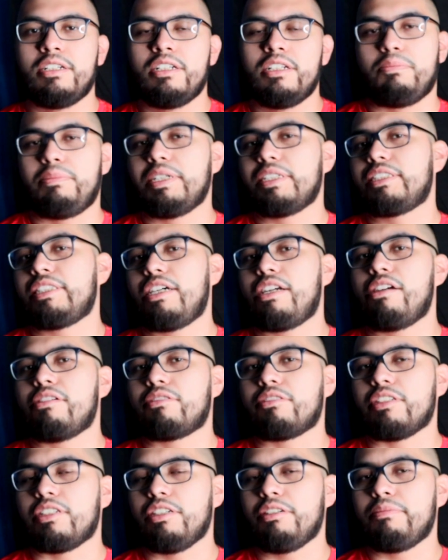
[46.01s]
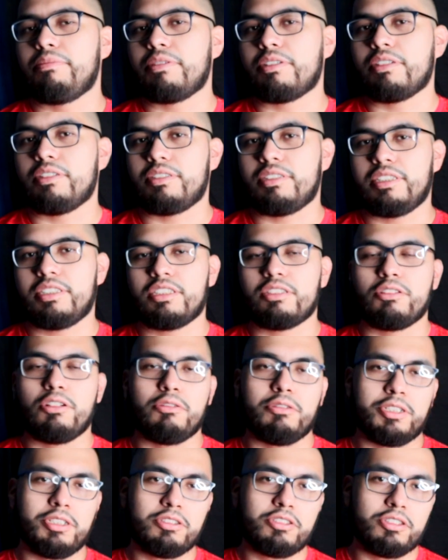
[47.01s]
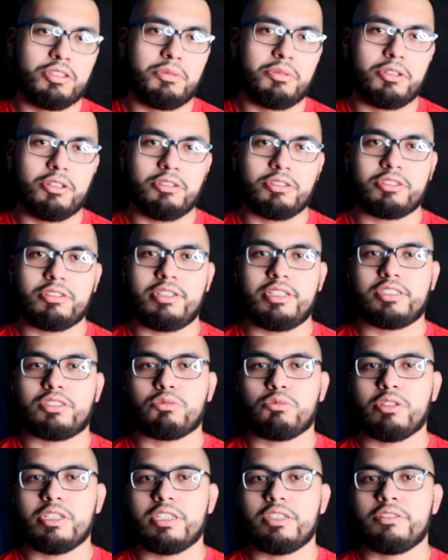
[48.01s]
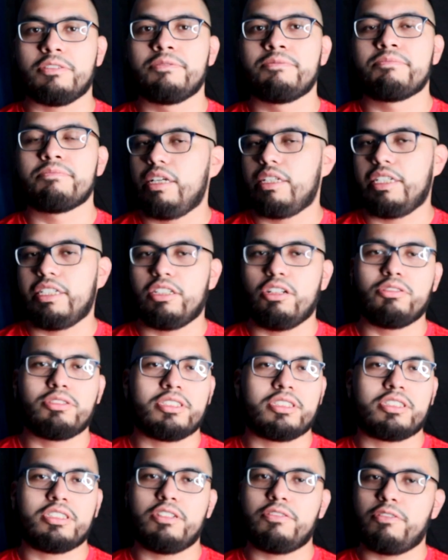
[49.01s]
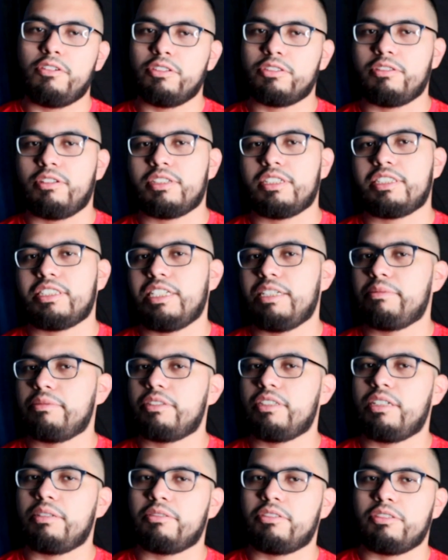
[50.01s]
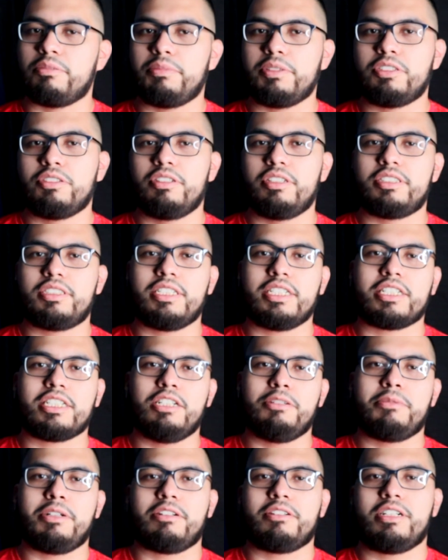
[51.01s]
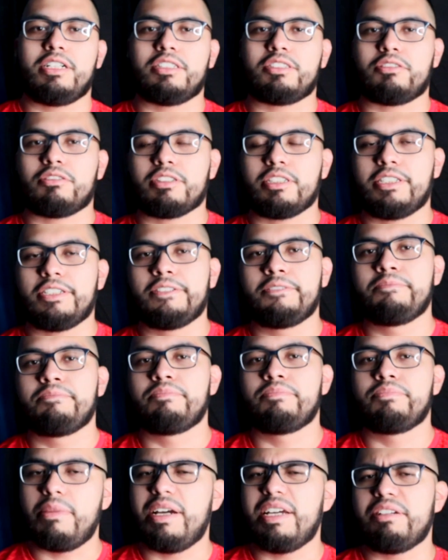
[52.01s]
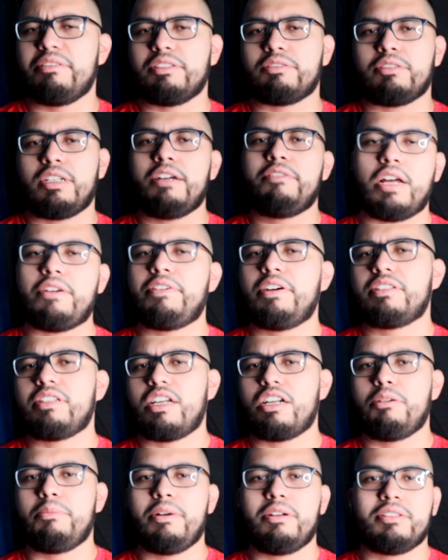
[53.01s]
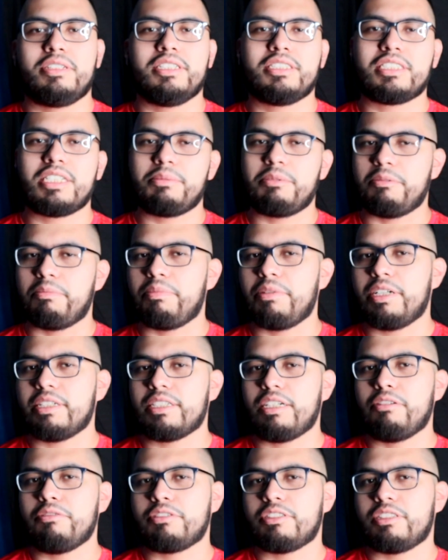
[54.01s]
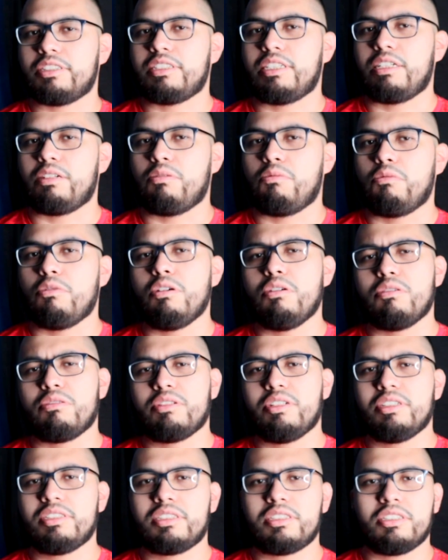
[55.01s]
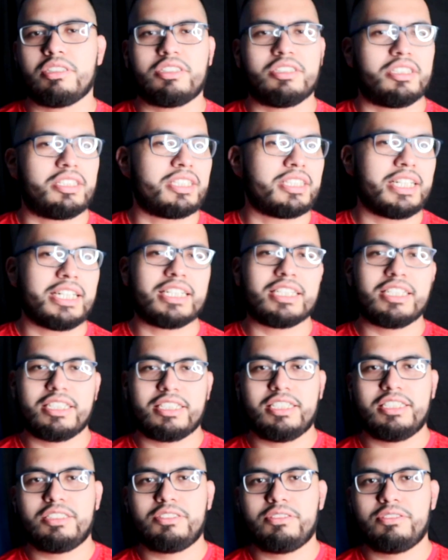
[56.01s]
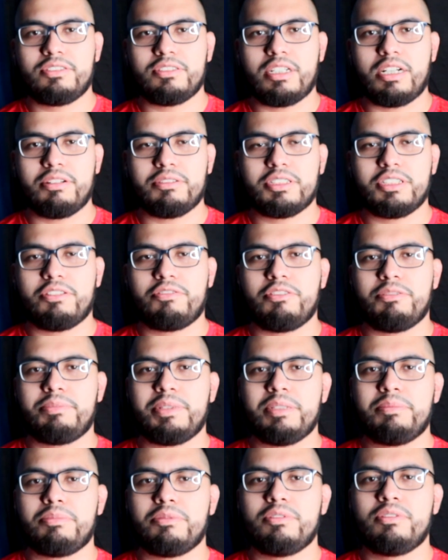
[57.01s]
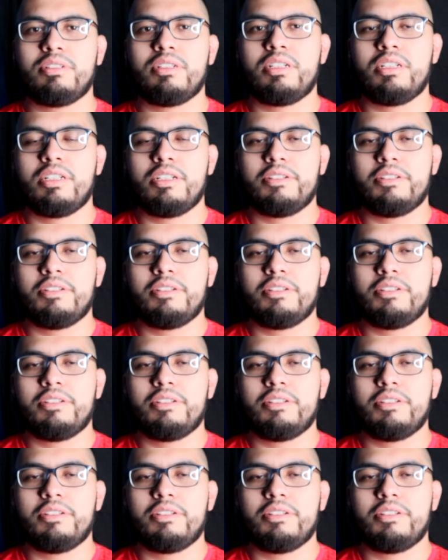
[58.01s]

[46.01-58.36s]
So big shout out to him because he's a growing YouTuber also as well, and he knows his stuff also at the same time, so be sure to check him out, guys, okay? But anyways, when I found out about this type of plan, I was just like, whoa, there's such a thing like this out there for people.